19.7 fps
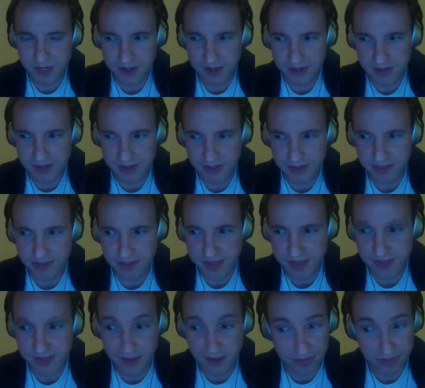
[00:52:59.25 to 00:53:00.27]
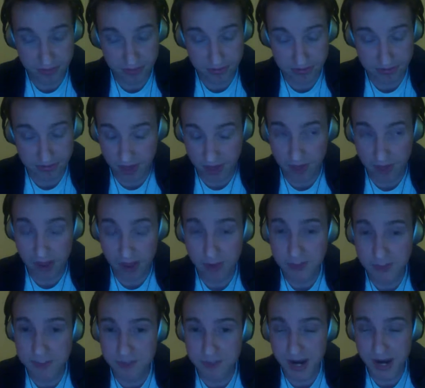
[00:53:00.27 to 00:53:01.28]
I think that that
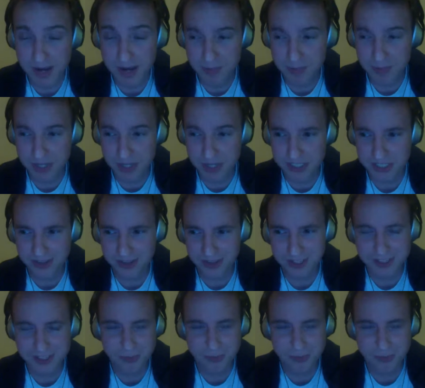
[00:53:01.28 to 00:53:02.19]
was my impression, at least, which